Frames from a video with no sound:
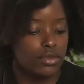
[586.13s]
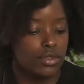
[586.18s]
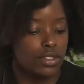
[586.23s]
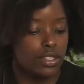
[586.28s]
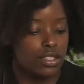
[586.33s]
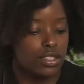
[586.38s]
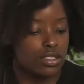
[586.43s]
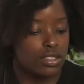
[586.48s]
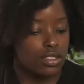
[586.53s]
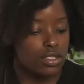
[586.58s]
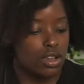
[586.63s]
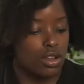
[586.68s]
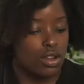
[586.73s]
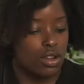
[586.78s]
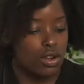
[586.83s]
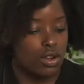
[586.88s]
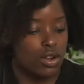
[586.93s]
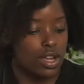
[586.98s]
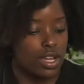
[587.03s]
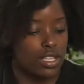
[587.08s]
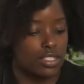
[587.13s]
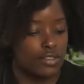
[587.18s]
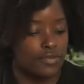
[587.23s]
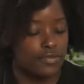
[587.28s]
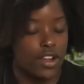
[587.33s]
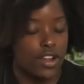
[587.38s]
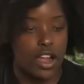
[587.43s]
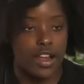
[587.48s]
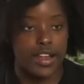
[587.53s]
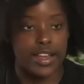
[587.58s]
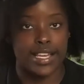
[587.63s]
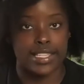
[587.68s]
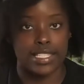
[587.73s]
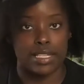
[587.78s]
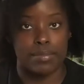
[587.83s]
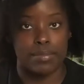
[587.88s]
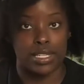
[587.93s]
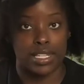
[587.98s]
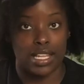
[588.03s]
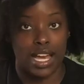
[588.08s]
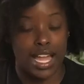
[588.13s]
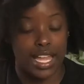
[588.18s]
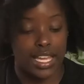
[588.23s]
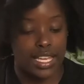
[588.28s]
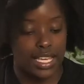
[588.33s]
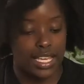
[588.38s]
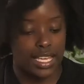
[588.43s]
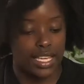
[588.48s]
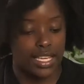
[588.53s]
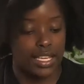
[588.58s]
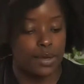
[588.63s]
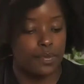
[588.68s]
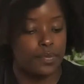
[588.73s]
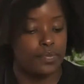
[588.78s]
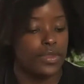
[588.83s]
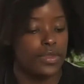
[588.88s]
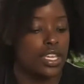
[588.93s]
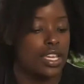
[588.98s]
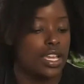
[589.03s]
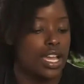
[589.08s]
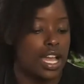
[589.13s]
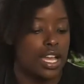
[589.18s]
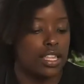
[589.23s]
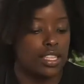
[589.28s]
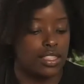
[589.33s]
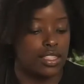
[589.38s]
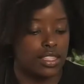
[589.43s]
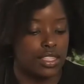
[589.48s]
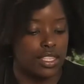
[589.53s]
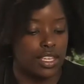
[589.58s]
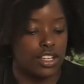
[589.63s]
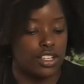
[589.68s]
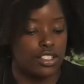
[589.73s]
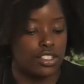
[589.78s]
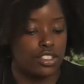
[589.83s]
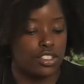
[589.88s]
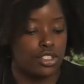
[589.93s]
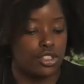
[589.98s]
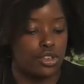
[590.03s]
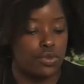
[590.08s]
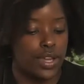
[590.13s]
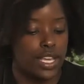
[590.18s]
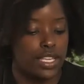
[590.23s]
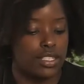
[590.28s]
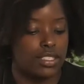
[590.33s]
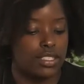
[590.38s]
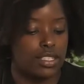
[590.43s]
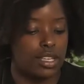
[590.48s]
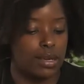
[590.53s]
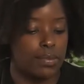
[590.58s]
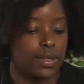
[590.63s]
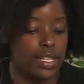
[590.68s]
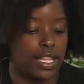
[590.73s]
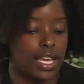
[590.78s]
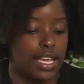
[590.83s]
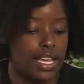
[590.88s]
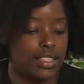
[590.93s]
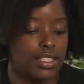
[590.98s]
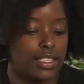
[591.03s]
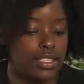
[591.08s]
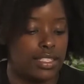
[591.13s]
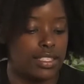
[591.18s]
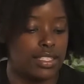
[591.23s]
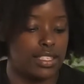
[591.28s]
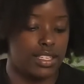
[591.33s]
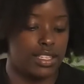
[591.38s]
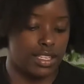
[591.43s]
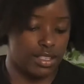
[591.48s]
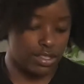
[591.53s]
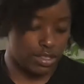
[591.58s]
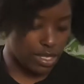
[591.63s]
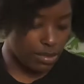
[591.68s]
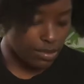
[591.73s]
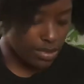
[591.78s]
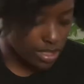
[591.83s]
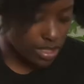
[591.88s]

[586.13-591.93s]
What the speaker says: So as far as applying, there's 2 ways to apply this thing. So I'm gonna